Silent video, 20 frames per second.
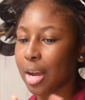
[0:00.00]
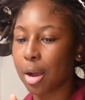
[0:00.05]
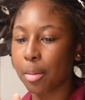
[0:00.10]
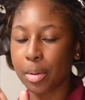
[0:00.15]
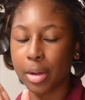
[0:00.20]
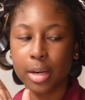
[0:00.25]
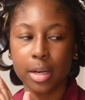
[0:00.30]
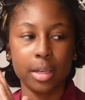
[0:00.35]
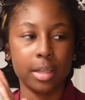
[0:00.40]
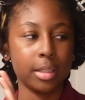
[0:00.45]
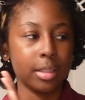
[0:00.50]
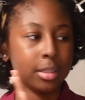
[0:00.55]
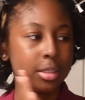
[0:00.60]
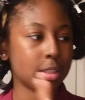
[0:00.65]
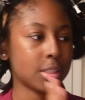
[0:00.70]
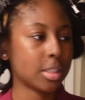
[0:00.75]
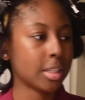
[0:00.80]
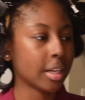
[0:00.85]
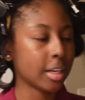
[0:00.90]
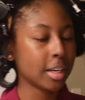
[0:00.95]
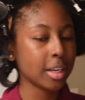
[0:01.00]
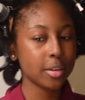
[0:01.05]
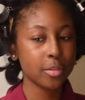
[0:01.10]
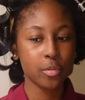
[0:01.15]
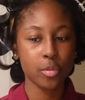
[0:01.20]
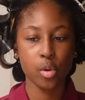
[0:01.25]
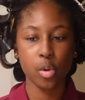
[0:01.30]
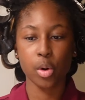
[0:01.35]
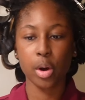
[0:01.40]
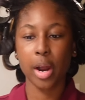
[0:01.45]
I'm gonna study
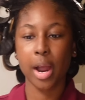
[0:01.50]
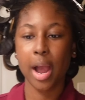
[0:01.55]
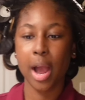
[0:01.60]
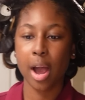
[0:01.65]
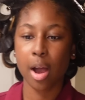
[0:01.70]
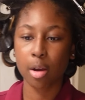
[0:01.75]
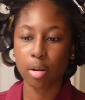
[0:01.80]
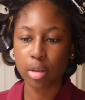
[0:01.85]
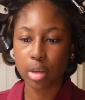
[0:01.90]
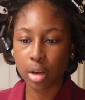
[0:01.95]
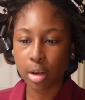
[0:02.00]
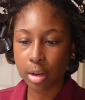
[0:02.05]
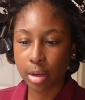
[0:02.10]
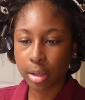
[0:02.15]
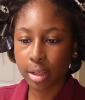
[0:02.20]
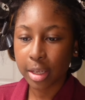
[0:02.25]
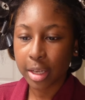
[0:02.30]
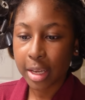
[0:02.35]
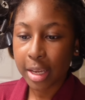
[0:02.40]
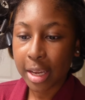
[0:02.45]
for how long?